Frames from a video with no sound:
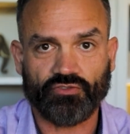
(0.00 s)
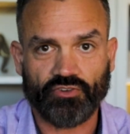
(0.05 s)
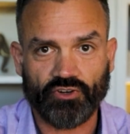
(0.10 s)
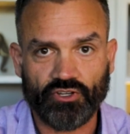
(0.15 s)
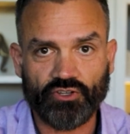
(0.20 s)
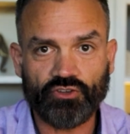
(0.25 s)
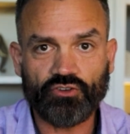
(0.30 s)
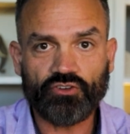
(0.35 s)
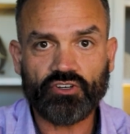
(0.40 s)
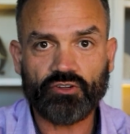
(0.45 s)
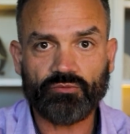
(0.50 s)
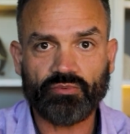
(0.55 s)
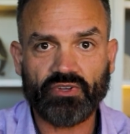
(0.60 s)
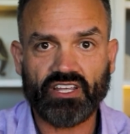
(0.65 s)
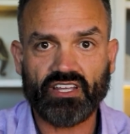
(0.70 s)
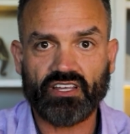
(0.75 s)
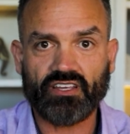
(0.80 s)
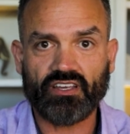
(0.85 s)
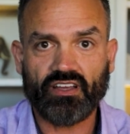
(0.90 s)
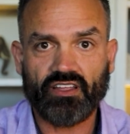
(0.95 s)
for you to
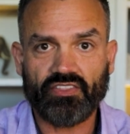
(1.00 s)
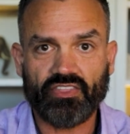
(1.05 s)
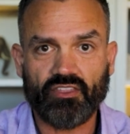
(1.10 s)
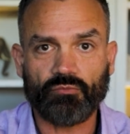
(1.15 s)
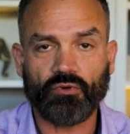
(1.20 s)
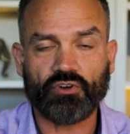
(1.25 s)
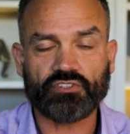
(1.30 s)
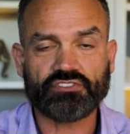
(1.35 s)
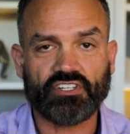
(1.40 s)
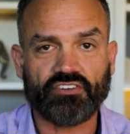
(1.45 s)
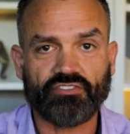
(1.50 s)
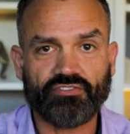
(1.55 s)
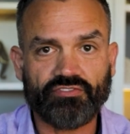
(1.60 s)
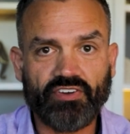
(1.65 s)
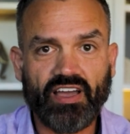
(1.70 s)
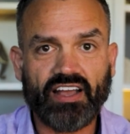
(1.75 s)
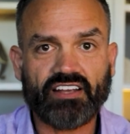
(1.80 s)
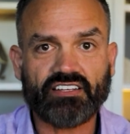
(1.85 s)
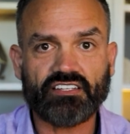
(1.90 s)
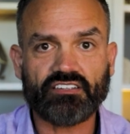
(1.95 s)
be the most
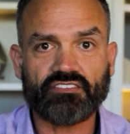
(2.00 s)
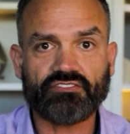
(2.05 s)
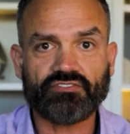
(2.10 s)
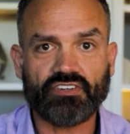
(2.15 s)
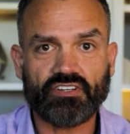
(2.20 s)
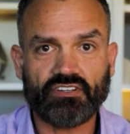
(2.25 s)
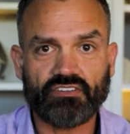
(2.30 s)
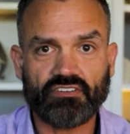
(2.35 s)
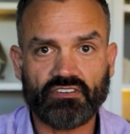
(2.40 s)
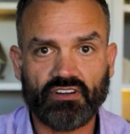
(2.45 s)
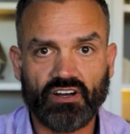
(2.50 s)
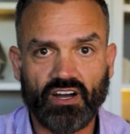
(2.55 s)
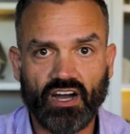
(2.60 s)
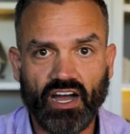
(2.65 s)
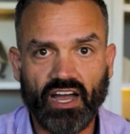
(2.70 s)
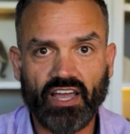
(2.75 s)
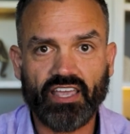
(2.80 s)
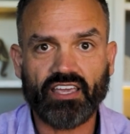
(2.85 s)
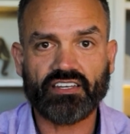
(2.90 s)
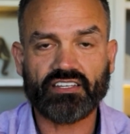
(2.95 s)
effective,
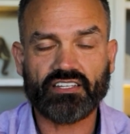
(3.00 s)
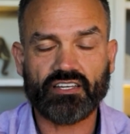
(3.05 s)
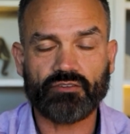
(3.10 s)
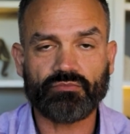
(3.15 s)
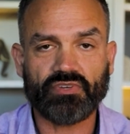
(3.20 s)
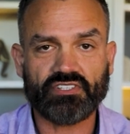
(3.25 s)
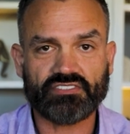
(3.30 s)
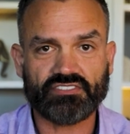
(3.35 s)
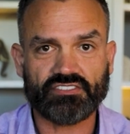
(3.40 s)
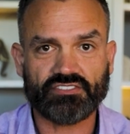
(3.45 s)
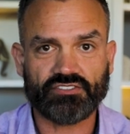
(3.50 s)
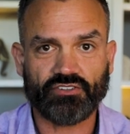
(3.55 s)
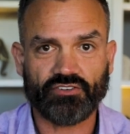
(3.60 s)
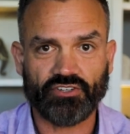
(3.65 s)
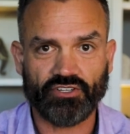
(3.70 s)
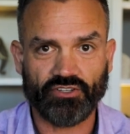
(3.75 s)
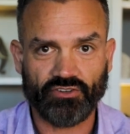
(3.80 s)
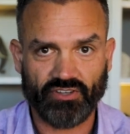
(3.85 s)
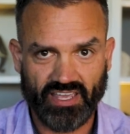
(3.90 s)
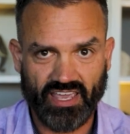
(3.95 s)
high-income business owner
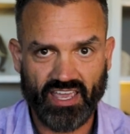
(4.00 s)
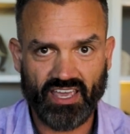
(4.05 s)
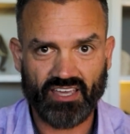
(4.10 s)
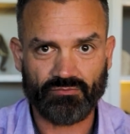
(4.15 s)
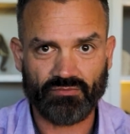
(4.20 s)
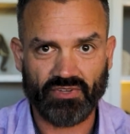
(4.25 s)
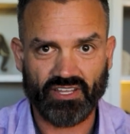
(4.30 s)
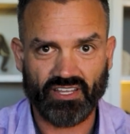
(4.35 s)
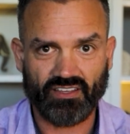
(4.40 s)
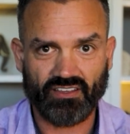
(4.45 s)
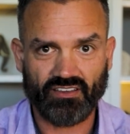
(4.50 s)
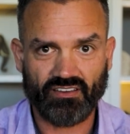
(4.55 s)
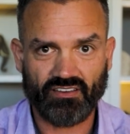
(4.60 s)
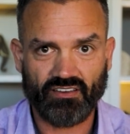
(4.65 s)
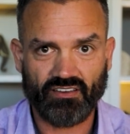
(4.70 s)
you can be,